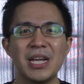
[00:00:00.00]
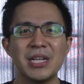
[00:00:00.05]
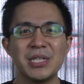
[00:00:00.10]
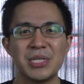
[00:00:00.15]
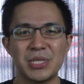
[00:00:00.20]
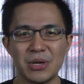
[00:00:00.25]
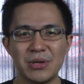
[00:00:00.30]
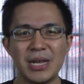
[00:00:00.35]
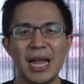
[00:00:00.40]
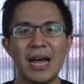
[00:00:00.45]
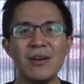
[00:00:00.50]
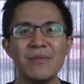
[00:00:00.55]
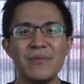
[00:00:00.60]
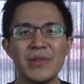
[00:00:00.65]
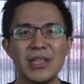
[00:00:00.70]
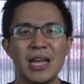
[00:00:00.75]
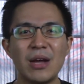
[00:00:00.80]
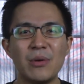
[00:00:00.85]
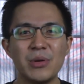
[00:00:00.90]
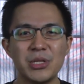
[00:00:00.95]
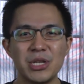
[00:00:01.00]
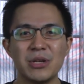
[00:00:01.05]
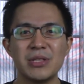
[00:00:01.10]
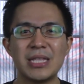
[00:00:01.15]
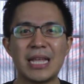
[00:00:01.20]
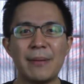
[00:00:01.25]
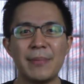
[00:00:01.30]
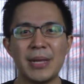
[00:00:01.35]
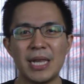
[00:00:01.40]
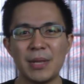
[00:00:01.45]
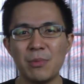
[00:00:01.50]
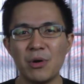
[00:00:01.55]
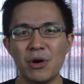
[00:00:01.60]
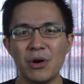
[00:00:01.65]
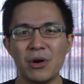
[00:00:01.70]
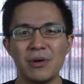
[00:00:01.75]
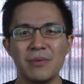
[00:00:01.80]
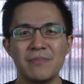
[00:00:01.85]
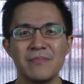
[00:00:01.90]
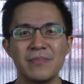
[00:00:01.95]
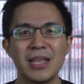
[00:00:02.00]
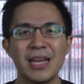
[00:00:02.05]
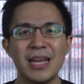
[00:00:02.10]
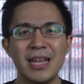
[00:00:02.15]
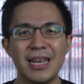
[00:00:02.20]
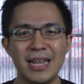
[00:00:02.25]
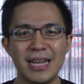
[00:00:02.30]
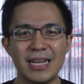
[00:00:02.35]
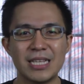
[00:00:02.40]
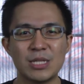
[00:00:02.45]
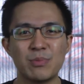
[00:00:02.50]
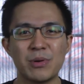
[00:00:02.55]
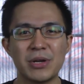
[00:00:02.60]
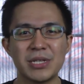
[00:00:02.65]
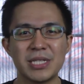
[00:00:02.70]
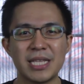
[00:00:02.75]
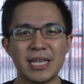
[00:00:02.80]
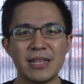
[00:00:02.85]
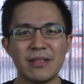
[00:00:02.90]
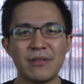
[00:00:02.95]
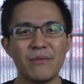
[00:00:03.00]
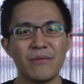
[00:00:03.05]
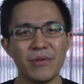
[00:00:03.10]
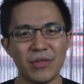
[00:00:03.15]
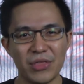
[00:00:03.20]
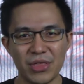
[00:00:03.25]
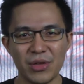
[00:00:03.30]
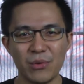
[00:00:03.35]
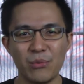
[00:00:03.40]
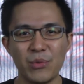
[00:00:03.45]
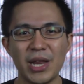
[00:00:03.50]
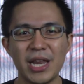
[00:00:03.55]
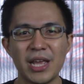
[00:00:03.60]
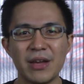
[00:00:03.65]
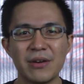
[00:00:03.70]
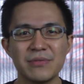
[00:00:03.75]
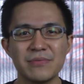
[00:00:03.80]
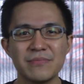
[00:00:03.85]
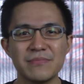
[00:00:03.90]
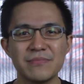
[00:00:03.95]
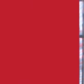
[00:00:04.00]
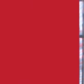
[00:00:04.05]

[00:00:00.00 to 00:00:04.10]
So now without wasting your time anymore, let us proceed with the video.